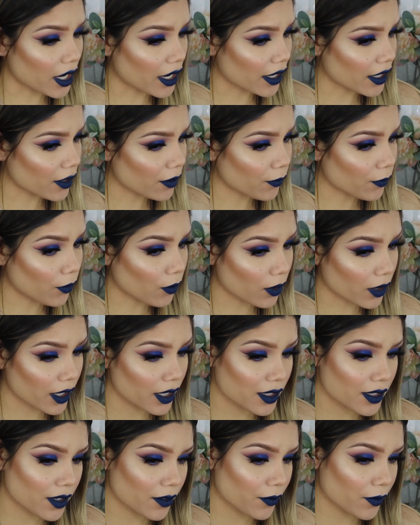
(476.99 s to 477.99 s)
like
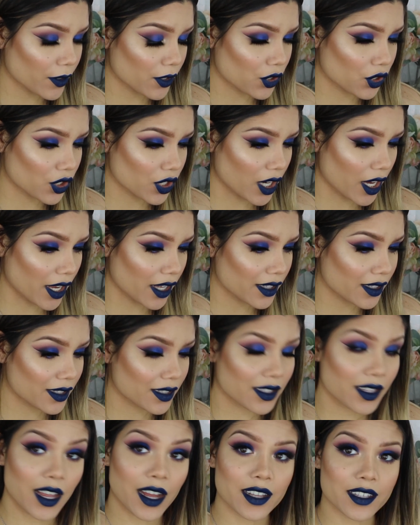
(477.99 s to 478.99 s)
40 different
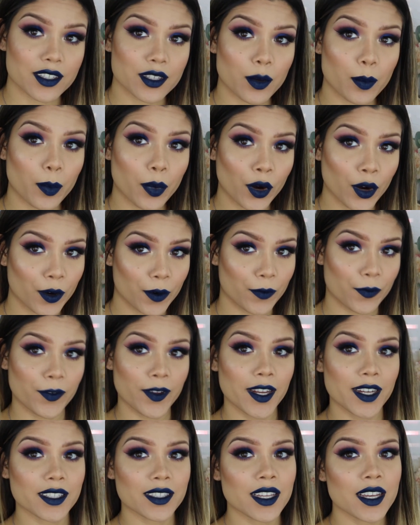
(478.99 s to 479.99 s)
shades, that's
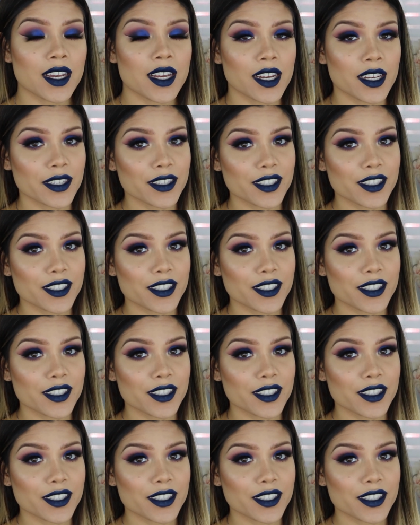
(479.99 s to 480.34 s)
perfect.